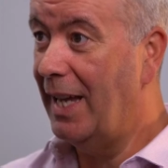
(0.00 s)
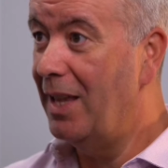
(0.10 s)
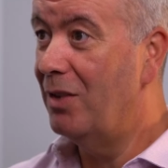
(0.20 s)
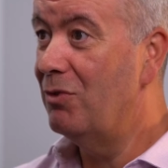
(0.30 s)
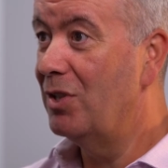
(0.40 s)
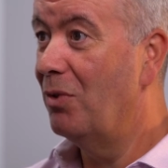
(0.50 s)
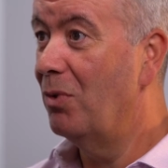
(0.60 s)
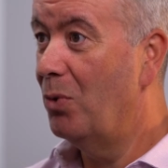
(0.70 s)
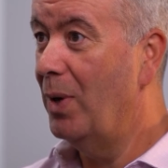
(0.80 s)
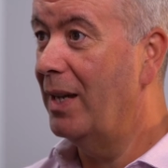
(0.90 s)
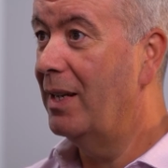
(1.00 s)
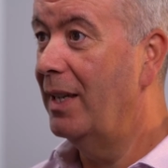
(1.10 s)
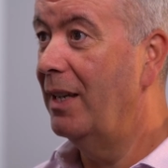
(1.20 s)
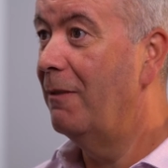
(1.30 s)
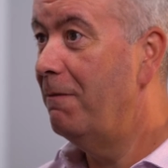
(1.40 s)
getting the result
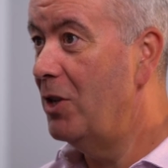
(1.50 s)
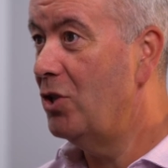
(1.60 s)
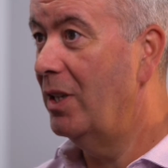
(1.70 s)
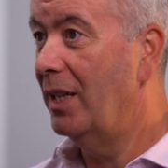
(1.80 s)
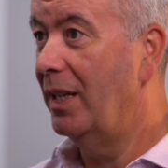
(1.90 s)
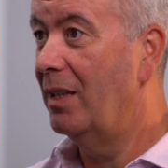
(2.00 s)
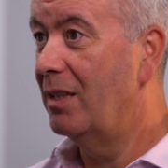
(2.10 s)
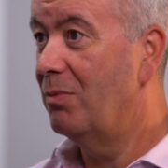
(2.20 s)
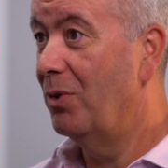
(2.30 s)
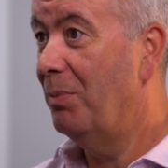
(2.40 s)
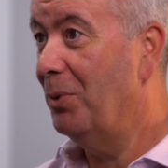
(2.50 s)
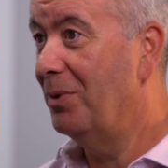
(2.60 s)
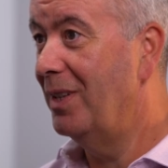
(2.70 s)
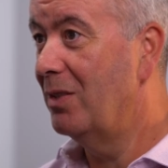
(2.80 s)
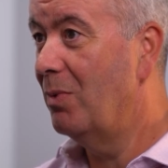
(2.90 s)
quickly and efficiently is more
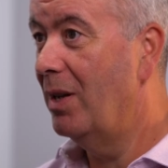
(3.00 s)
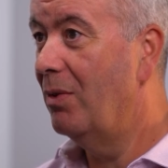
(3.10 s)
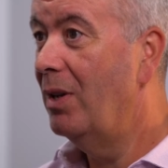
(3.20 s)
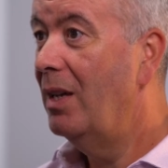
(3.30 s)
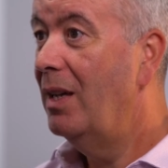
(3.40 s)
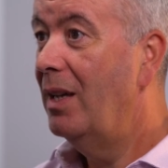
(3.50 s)
importantly as well,